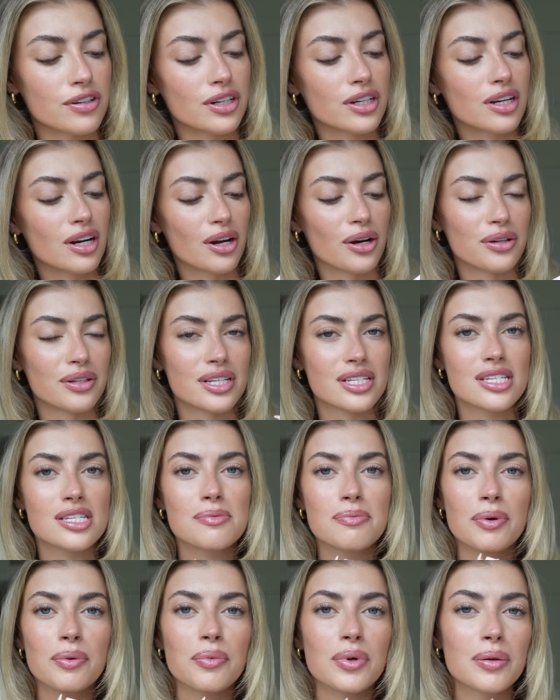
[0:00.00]
a glow, this has
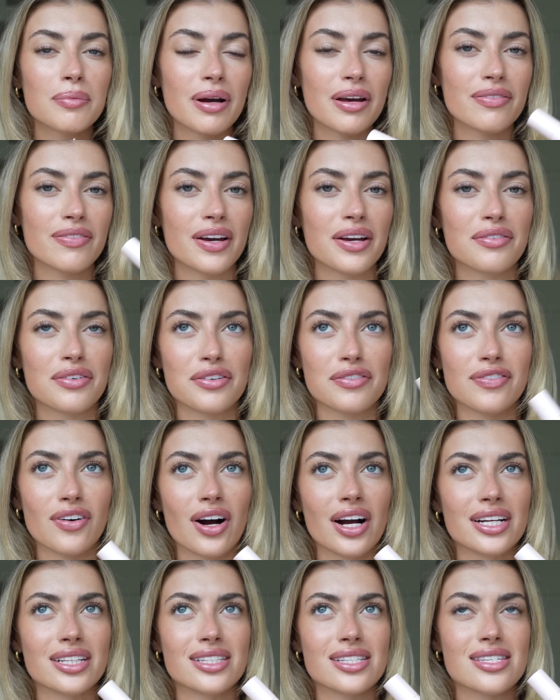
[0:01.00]
been one of my favorite
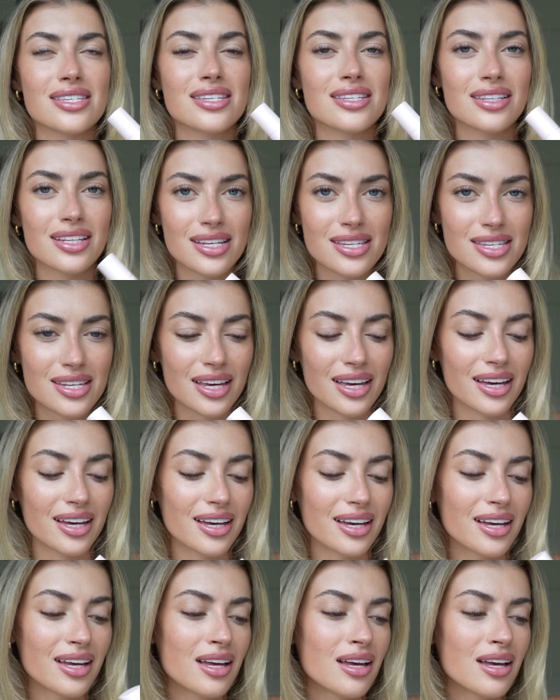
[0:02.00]
finds this year.